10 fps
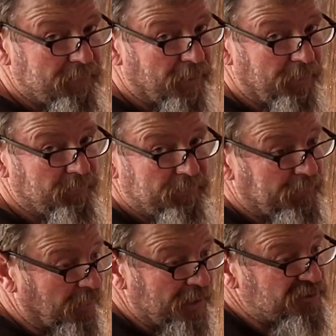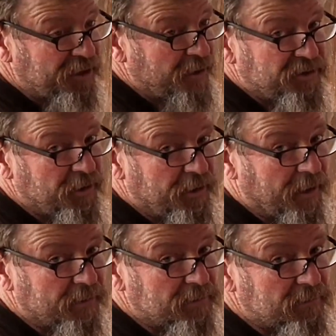the less traction it
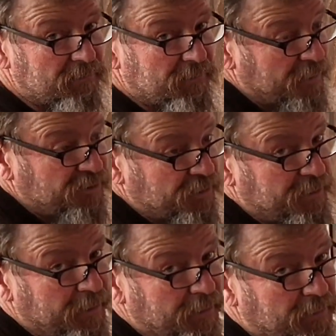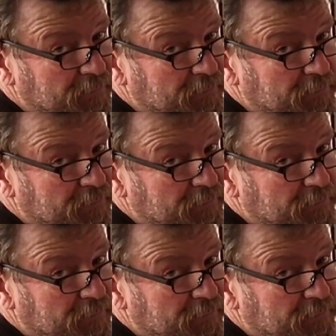has. That's just it.